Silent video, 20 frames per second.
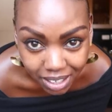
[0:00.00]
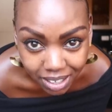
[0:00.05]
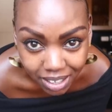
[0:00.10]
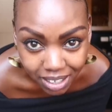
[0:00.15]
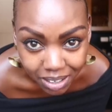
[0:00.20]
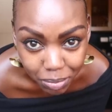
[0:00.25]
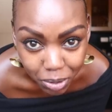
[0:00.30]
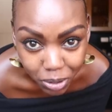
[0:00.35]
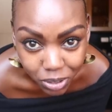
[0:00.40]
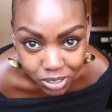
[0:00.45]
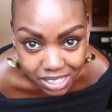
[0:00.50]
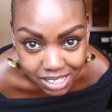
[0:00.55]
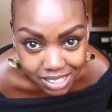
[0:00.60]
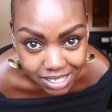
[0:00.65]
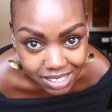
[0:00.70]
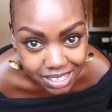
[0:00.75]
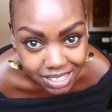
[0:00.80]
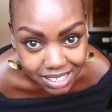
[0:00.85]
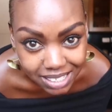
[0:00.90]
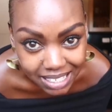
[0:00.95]
Um, Ose
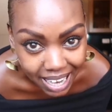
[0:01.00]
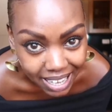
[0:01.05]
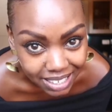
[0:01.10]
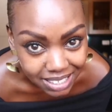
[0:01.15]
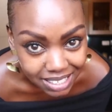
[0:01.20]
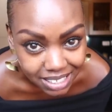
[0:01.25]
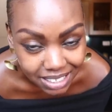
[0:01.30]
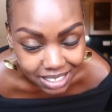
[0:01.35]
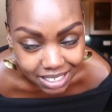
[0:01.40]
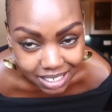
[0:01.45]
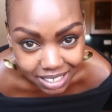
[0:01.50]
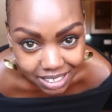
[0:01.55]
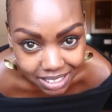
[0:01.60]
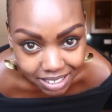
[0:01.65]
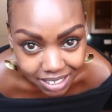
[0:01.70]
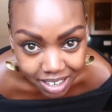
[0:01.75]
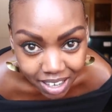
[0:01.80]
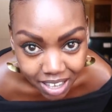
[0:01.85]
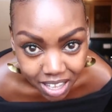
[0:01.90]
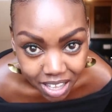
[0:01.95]
is this
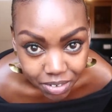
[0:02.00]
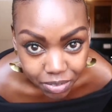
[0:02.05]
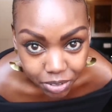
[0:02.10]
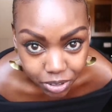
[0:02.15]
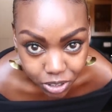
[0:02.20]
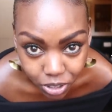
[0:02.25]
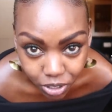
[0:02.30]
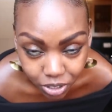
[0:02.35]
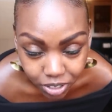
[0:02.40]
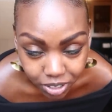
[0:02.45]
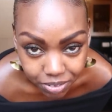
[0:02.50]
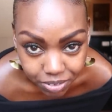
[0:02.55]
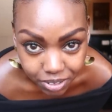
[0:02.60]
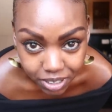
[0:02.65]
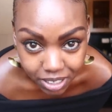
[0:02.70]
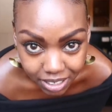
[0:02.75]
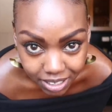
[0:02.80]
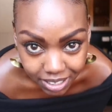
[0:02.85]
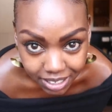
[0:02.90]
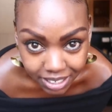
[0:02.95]
Tanzanian
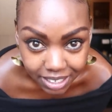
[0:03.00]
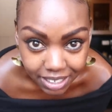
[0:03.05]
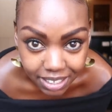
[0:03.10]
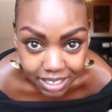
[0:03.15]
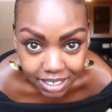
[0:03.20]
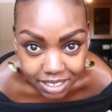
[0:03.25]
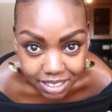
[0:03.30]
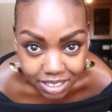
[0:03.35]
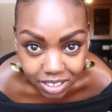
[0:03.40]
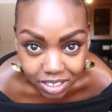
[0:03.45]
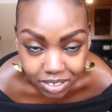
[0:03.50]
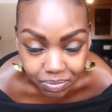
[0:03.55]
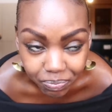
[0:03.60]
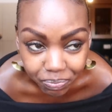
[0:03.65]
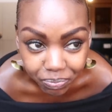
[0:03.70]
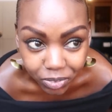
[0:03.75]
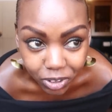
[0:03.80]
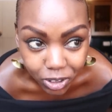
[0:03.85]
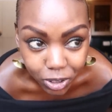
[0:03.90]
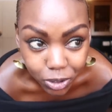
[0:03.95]
photographer and
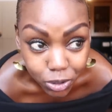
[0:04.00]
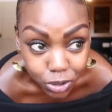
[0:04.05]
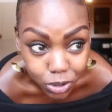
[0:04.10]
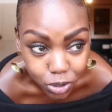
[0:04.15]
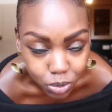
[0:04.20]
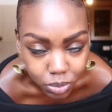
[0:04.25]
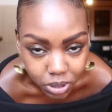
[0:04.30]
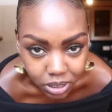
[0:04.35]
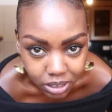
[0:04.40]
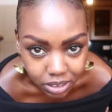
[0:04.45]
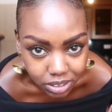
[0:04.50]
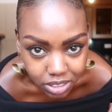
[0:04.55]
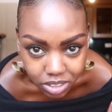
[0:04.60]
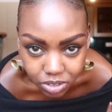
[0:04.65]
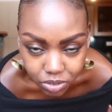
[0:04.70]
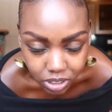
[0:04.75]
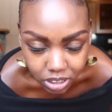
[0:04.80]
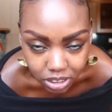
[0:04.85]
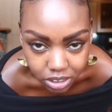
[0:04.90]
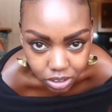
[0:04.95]
YouTuber.
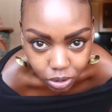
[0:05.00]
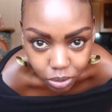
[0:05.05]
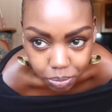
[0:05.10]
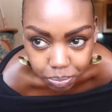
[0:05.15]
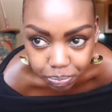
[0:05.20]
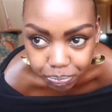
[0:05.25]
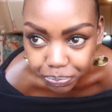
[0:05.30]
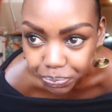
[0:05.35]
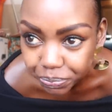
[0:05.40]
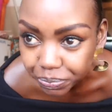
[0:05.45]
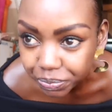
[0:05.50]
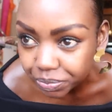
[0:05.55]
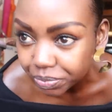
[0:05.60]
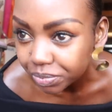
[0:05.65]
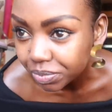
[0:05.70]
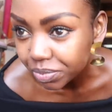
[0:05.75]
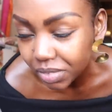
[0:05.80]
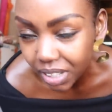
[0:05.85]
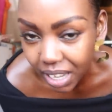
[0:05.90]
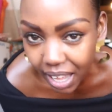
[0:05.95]
He's really dope.
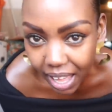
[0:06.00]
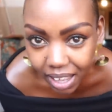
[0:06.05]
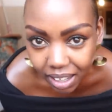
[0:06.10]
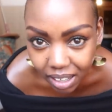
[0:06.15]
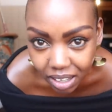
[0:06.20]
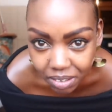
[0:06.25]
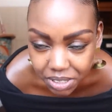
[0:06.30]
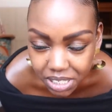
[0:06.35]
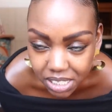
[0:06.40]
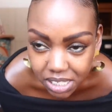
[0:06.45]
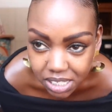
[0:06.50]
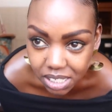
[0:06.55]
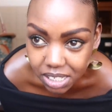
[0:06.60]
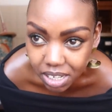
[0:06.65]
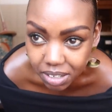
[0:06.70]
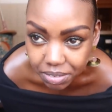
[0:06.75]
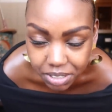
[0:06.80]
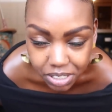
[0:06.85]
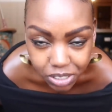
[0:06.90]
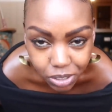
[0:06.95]
I love his
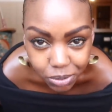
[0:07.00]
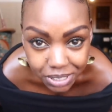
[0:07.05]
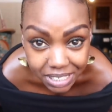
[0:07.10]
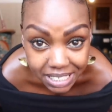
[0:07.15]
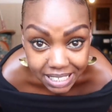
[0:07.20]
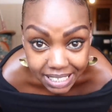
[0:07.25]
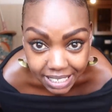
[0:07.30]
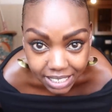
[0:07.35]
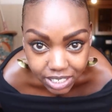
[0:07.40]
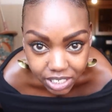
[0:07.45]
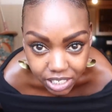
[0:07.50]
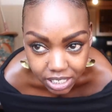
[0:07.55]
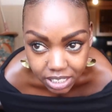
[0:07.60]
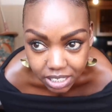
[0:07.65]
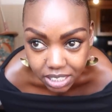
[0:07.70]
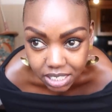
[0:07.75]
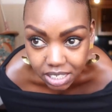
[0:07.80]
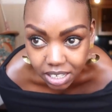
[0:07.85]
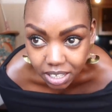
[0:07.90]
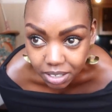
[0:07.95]
stuff. He's always
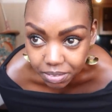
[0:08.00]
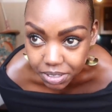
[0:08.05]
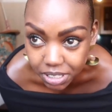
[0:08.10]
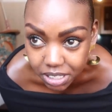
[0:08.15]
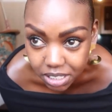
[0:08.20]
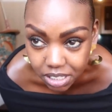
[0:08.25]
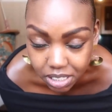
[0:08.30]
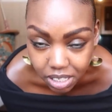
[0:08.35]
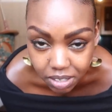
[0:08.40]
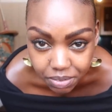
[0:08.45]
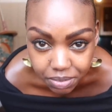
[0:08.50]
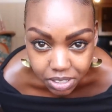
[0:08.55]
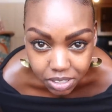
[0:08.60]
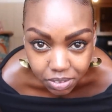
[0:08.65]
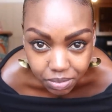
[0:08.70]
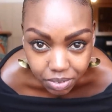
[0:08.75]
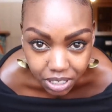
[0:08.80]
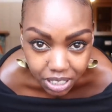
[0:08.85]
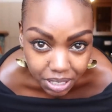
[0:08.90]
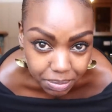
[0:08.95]
teaching stuff. His stuff
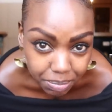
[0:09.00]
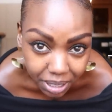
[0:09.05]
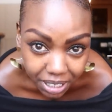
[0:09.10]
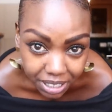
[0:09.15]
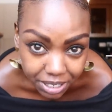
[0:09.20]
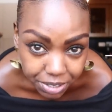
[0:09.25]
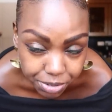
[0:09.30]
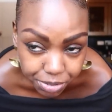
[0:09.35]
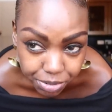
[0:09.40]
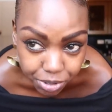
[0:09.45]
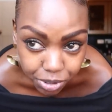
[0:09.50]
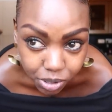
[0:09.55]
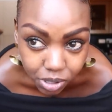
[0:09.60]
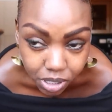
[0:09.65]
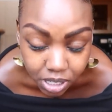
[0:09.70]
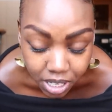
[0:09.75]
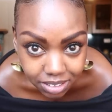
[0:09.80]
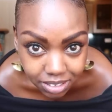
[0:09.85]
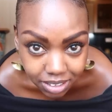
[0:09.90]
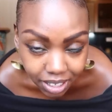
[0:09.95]
is very
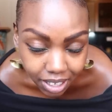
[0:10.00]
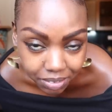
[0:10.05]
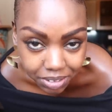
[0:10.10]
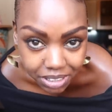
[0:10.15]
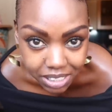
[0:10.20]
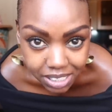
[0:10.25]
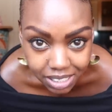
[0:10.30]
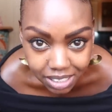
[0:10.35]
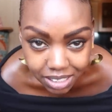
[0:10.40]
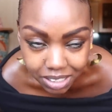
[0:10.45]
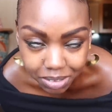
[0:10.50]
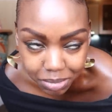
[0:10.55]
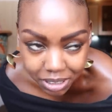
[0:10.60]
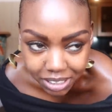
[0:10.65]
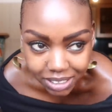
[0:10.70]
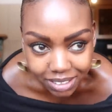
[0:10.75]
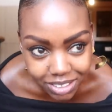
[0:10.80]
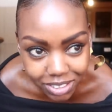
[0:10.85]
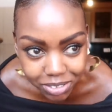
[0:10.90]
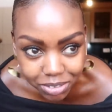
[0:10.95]
mindful. I haven't seen him
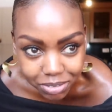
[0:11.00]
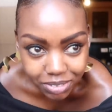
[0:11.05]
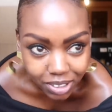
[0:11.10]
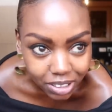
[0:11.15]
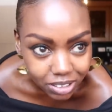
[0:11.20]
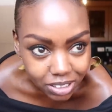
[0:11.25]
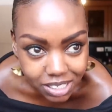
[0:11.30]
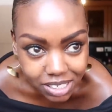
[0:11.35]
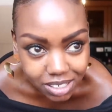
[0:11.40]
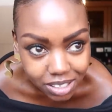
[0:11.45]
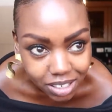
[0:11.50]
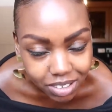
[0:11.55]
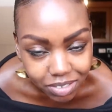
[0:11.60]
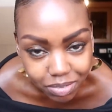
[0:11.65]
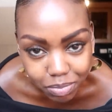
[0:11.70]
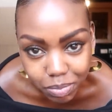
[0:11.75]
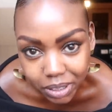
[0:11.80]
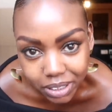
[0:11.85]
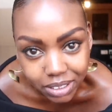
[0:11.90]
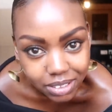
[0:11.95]
like do fun stuff,
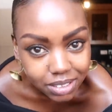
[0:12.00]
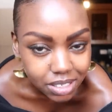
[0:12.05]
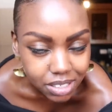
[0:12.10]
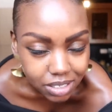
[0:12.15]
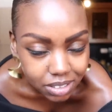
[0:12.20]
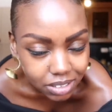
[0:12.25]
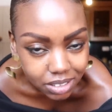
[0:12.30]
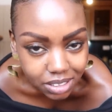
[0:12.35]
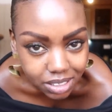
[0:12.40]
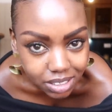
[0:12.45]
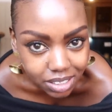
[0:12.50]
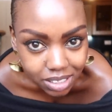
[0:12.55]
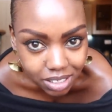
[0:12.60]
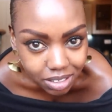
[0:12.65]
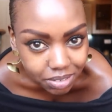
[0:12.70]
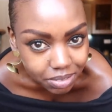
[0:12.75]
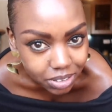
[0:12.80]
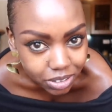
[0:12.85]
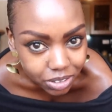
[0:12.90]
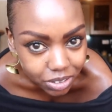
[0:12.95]
but still, his
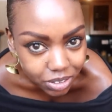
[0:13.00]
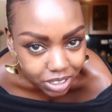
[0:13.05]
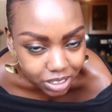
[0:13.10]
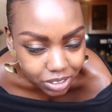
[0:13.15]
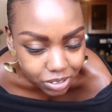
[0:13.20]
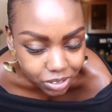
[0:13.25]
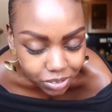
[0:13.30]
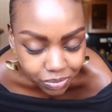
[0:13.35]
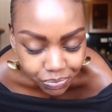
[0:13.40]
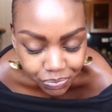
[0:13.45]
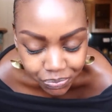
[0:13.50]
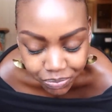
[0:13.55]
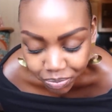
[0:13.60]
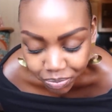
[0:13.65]
stuff looks really cool.